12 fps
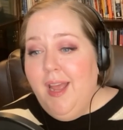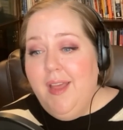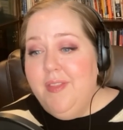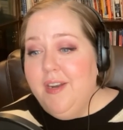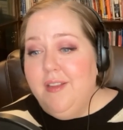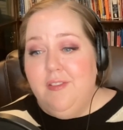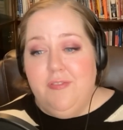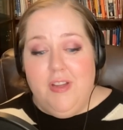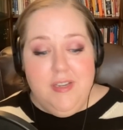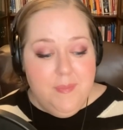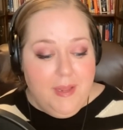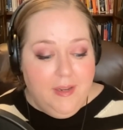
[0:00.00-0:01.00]
and that is
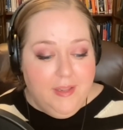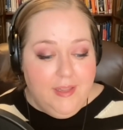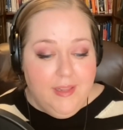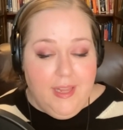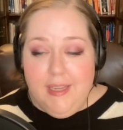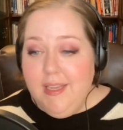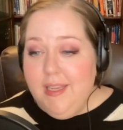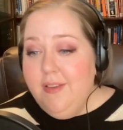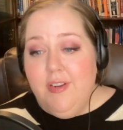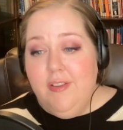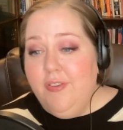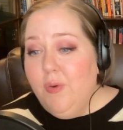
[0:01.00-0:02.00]
fundamentally, like,
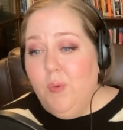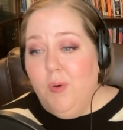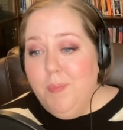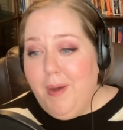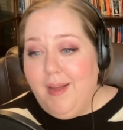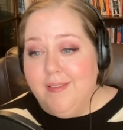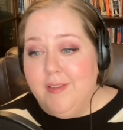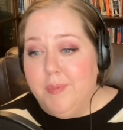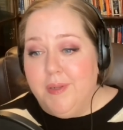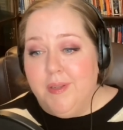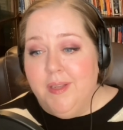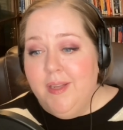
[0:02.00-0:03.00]
even if it were
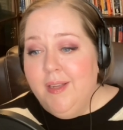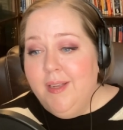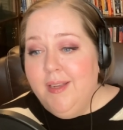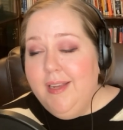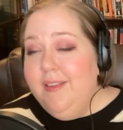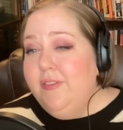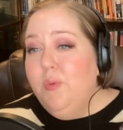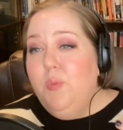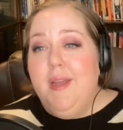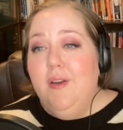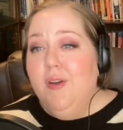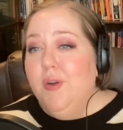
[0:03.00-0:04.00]
possible, is a
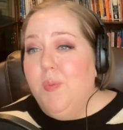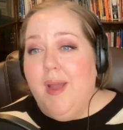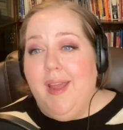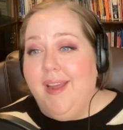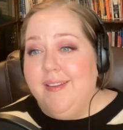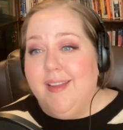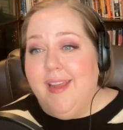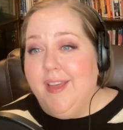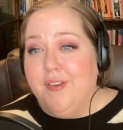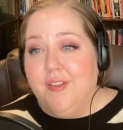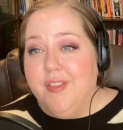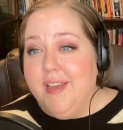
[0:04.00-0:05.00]
weird way to
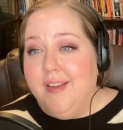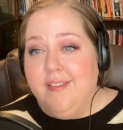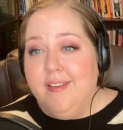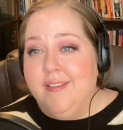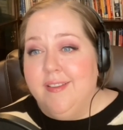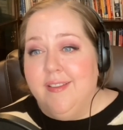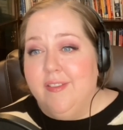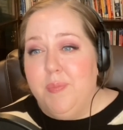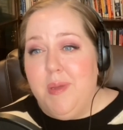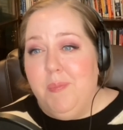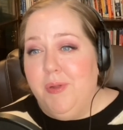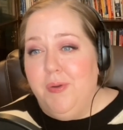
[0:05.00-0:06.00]
handle the existence of
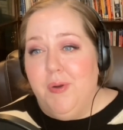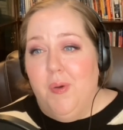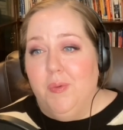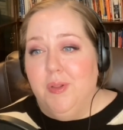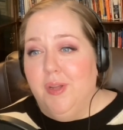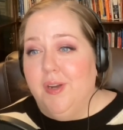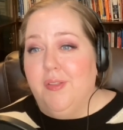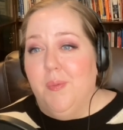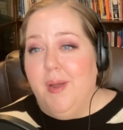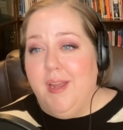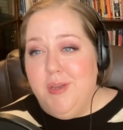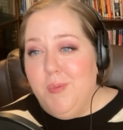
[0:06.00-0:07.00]
people who don't look the
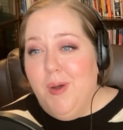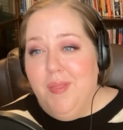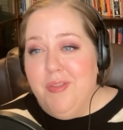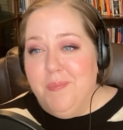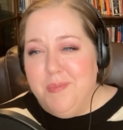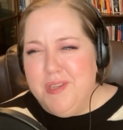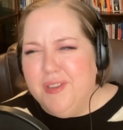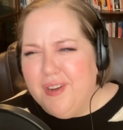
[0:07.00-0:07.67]
way you want them to